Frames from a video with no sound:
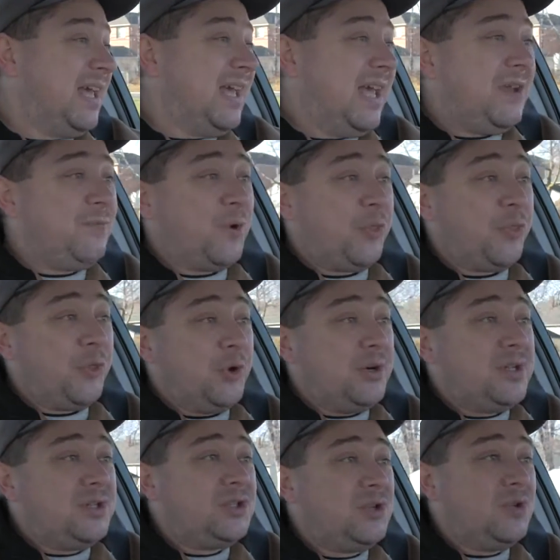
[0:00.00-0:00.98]
hey, for
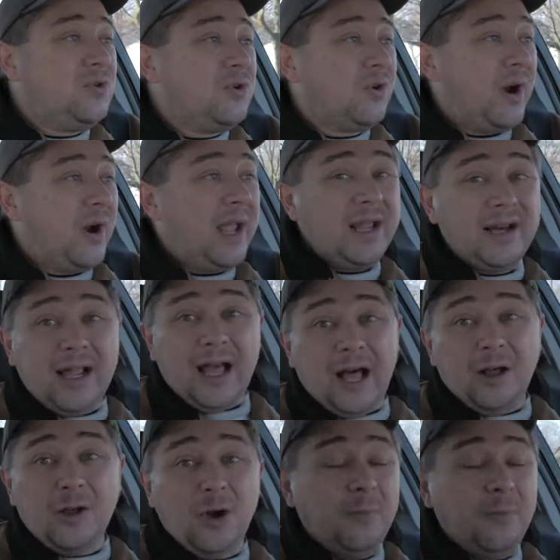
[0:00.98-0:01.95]
$32,000,
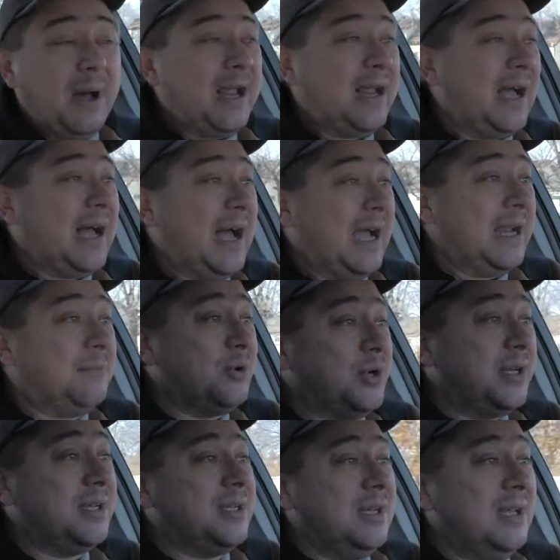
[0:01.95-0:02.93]
I'll go buy a
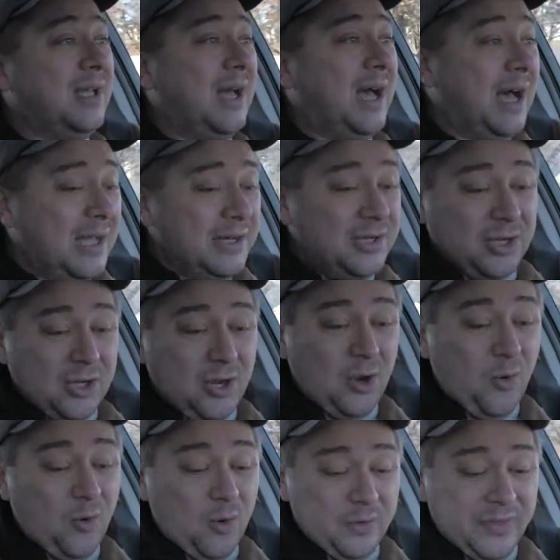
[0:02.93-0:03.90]
hybrid Honda
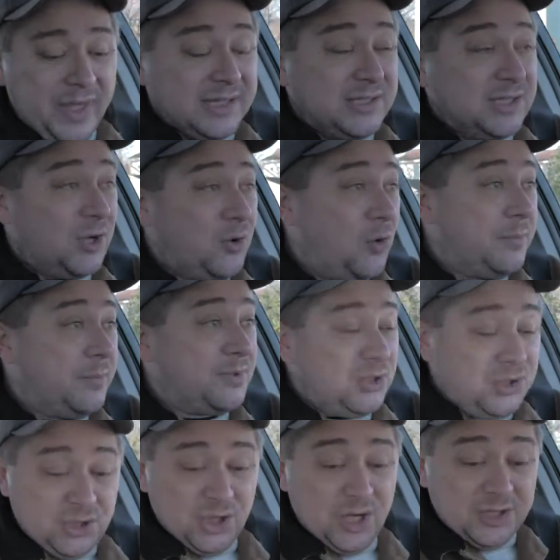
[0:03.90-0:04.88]
Accord that's equipped
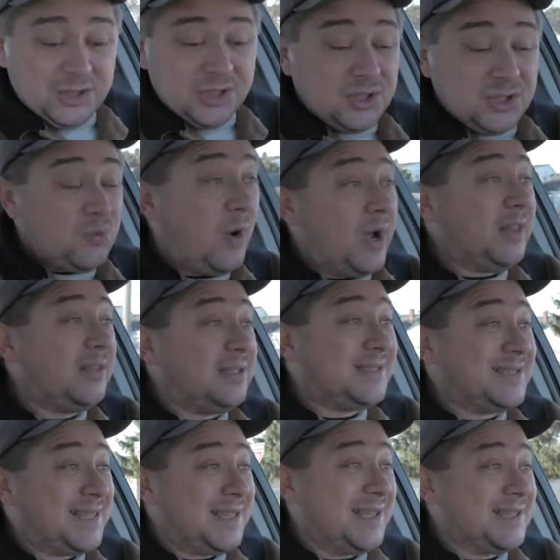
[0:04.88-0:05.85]
just as well
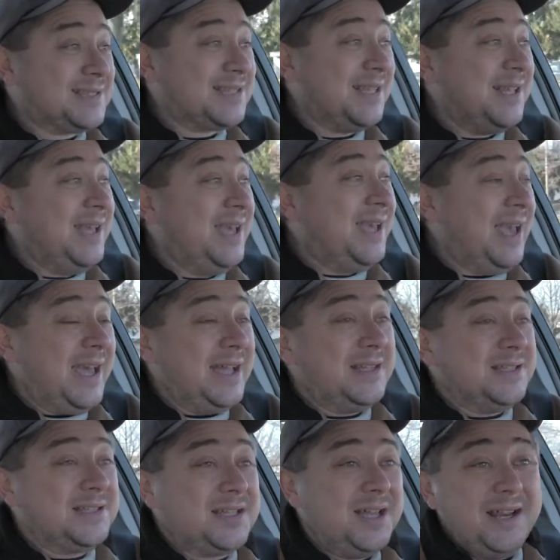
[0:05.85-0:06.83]
as this,
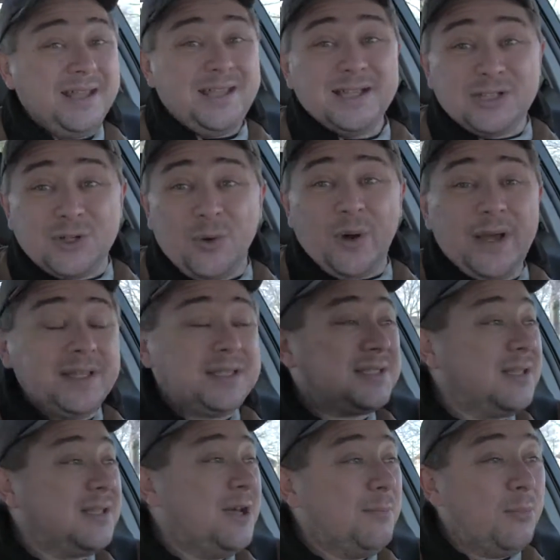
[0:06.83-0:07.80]
and is going to get
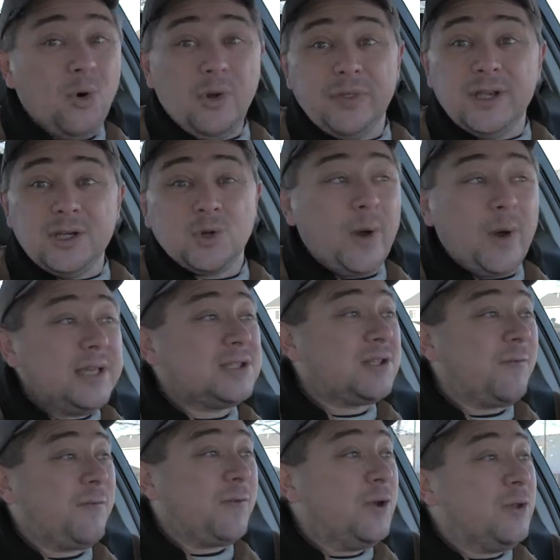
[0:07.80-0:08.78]
more than twice
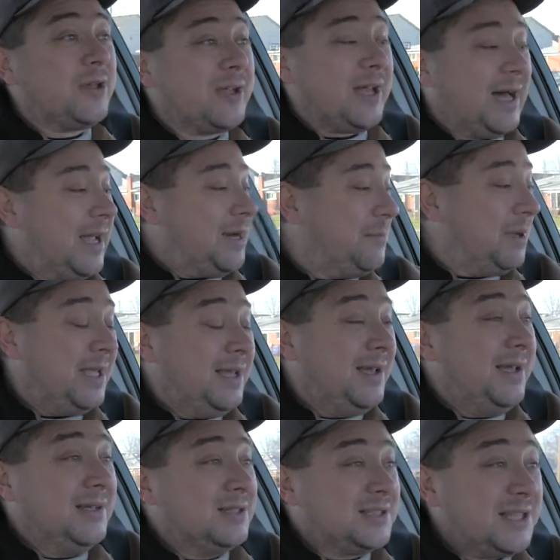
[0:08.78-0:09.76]
the fuel economy.
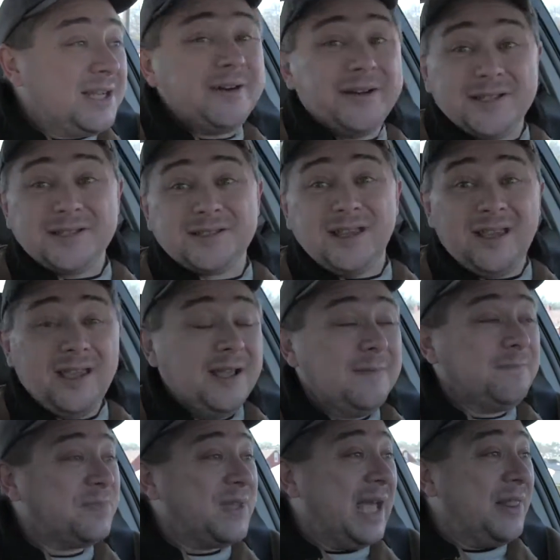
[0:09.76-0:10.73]
Seriously.
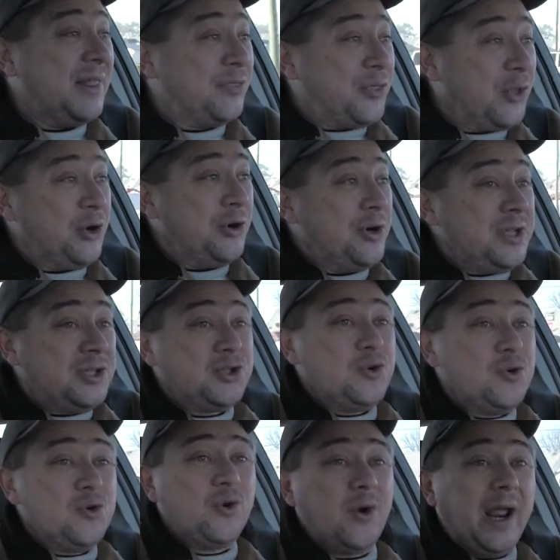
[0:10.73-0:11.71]
At
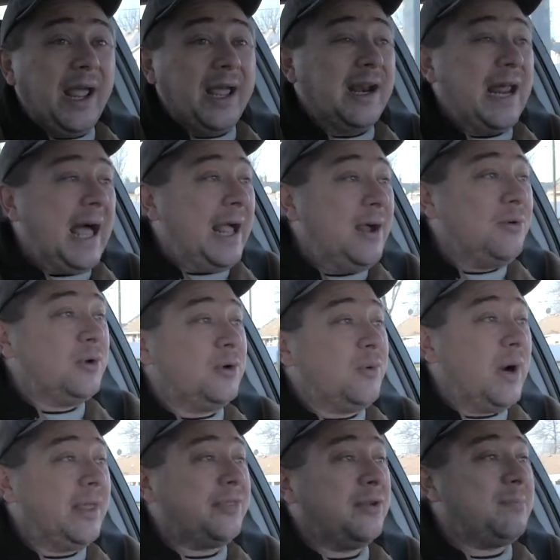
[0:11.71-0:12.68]
$32,000, I would
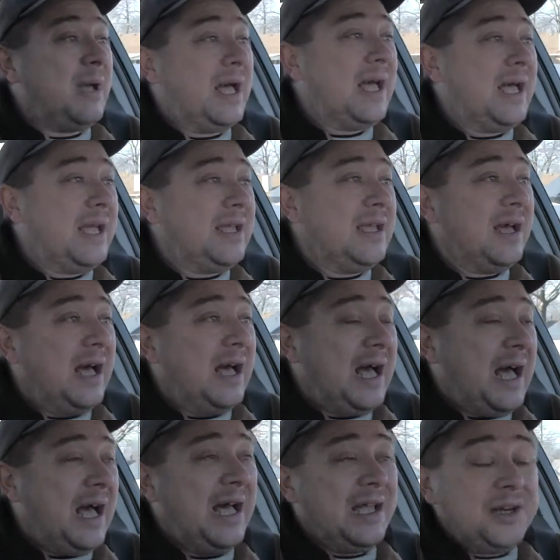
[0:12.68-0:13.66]
rather buy a
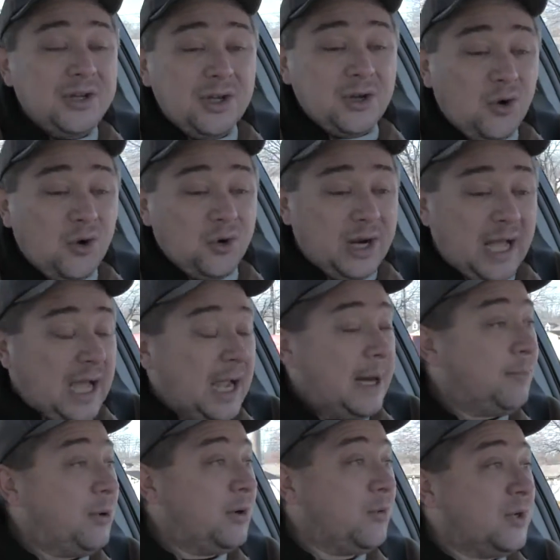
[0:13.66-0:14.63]
Honda Accord
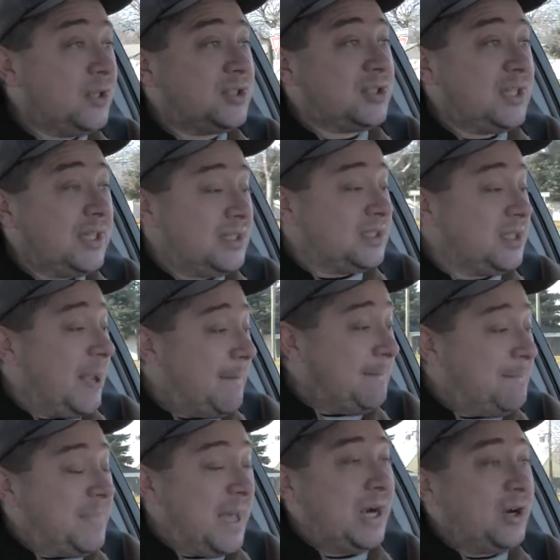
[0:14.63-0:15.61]
hybrid, which is a
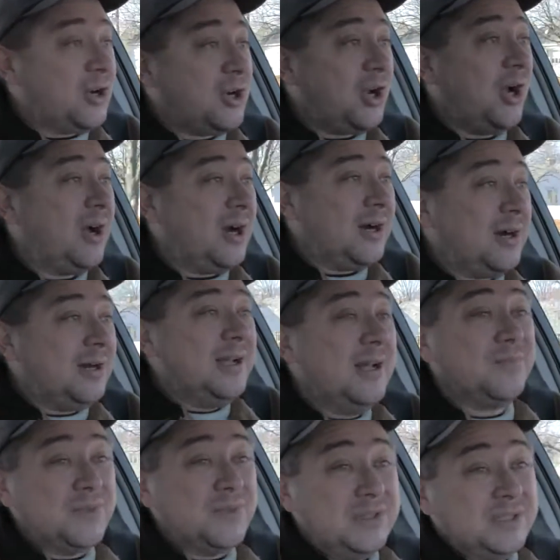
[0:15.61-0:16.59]
better car
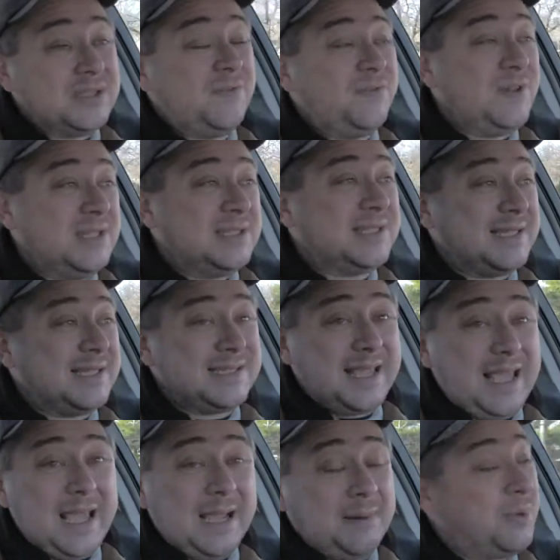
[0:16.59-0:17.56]
than this V6
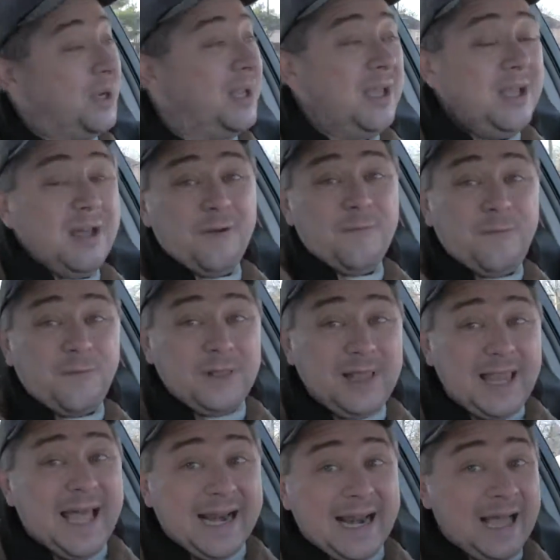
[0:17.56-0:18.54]
Camry,
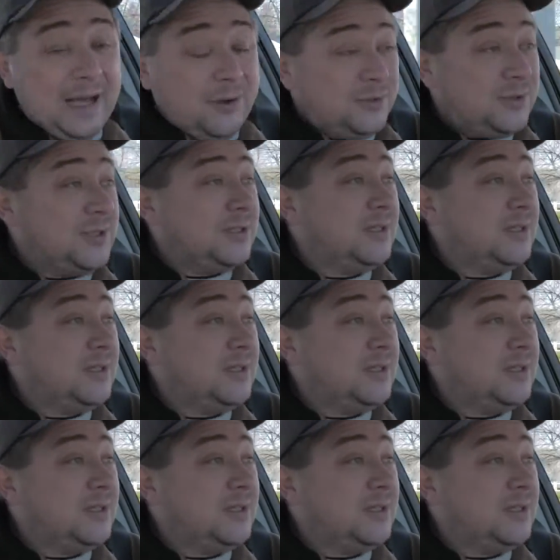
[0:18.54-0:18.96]
flat out.